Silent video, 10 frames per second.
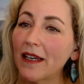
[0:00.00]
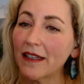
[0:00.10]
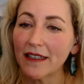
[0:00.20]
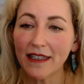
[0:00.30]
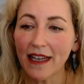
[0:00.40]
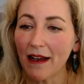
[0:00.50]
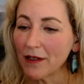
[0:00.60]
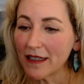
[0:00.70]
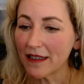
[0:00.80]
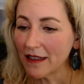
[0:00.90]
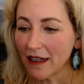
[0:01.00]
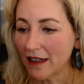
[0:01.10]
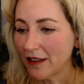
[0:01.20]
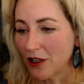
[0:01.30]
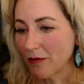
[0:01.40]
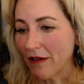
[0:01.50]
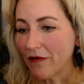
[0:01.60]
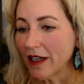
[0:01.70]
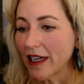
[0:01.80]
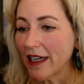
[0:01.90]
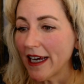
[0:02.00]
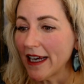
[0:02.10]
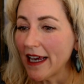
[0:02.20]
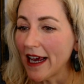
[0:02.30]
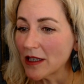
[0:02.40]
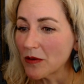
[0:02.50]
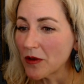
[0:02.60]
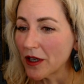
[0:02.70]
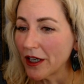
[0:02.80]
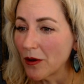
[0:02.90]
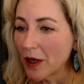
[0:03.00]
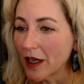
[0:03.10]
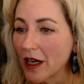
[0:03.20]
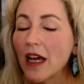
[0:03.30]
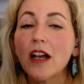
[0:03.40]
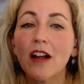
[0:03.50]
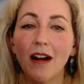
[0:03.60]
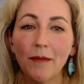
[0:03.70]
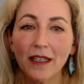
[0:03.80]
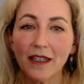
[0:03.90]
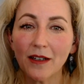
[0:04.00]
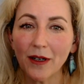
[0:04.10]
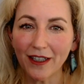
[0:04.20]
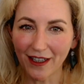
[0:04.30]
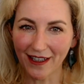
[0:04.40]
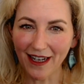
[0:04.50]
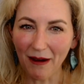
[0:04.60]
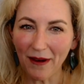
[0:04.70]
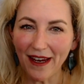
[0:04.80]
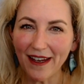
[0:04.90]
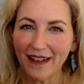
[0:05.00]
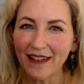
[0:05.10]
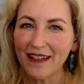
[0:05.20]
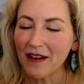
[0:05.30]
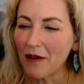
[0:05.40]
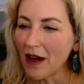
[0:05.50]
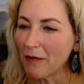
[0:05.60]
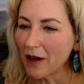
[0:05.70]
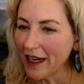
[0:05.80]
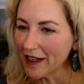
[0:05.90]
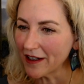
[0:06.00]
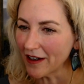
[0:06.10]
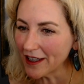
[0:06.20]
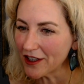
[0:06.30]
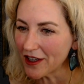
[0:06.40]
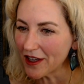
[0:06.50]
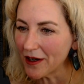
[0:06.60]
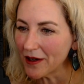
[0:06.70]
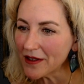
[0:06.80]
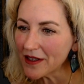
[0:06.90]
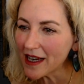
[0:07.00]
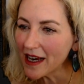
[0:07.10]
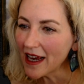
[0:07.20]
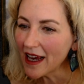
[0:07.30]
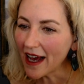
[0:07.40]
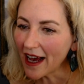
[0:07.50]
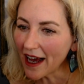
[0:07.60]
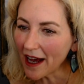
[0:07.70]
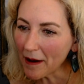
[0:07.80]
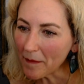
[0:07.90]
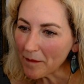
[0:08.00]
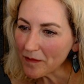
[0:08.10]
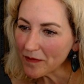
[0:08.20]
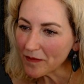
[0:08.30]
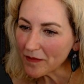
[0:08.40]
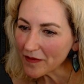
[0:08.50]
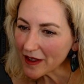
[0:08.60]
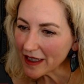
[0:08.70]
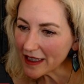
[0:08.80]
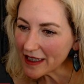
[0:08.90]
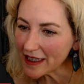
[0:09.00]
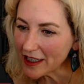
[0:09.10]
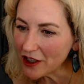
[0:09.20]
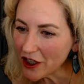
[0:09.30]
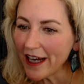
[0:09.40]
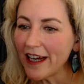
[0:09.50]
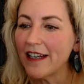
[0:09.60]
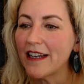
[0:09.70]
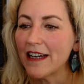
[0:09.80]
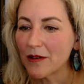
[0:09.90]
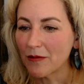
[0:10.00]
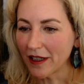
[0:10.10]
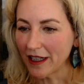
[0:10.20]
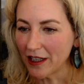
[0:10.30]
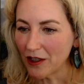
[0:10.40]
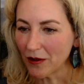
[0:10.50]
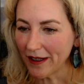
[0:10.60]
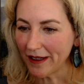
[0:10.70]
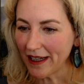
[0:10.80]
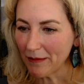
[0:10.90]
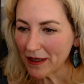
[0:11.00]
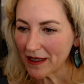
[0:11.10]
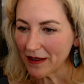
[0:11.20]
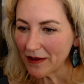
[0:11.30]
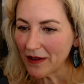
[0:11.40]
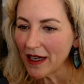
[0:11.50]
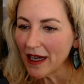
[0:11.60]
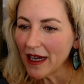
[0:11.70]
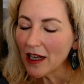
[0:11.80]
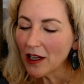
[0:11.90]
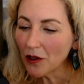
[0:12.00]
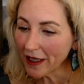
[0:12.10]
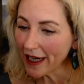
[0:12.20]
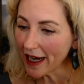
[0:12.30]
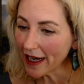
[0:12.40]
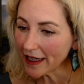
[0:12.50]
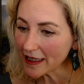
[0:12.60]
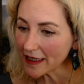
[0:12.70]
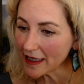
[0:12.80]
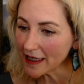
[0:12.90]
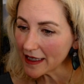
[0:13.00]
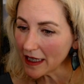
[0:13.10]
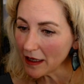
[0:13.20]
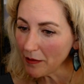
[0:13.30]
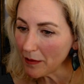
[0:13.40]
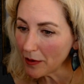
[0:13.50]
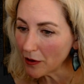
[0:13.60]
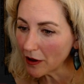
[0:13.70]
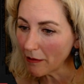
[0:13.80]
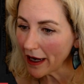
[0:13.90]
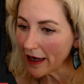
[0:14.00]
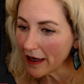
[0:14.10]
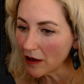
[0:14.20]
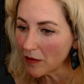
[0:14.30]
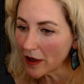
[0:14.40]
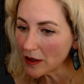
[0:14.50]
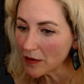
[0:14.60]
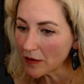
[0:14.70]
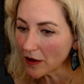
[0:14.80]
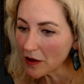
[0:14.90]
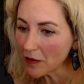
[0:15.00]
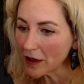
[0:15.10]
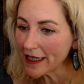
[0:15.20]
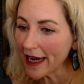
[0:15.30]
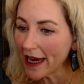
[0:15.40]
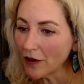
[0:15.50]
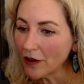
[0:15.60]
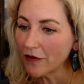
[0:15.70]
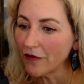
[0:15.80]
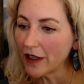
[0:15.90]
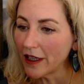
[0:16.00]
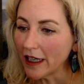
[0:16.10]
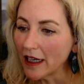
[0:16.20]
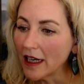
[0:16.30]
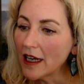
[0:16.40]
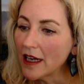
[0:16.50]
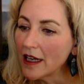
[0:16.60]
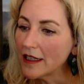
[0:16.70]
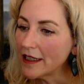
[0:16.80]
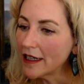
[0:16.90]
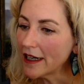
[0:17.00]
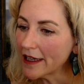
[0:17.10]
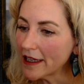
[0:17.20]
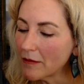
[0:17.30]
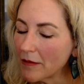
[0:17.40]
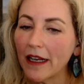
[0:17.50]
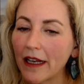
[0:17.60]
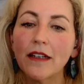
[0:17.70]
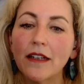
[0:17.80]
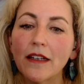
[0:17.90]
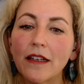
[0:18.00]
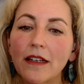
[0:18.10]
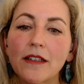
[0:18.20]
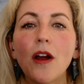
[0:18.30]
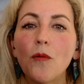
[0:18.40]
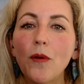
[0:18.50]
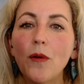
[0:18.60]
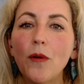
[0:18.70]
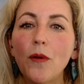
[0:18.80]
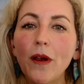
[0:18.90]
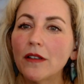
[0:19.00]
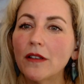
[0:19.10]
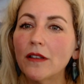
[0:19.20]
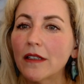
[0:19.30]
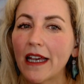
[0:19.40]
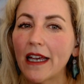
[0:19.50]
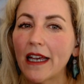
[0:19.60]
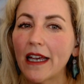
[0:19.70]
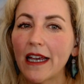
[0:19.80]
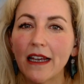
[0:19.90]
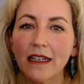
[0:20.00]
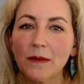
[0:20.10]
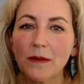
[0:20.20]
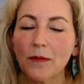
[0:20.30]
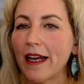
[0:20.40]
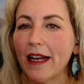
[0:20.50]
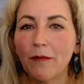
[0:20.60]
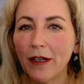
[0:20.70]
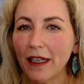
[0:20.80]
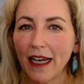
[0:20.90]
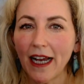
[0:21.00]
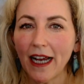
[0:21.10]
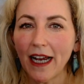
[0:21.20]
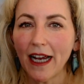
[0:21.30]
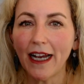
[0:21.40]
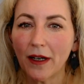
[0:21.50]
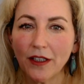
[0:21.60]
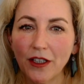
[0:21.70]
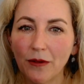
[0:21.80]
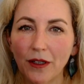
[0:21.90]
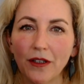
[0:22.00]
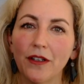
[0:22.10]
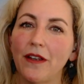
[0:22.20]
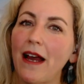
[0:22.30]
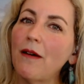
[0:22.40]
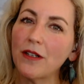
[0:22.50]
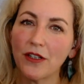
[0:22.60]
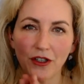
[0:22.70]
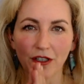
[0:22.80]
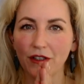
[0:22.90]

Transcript: because that was terrific, as were your comments and questions coming in. So I want to acknowledge those. Let's see, Jane is really enjoying the episode. Lori asks, the same people who are making the wines were also the ones counterfeiting. Did I get that right? So we will explore that. Really, I need a part 2 with her. That was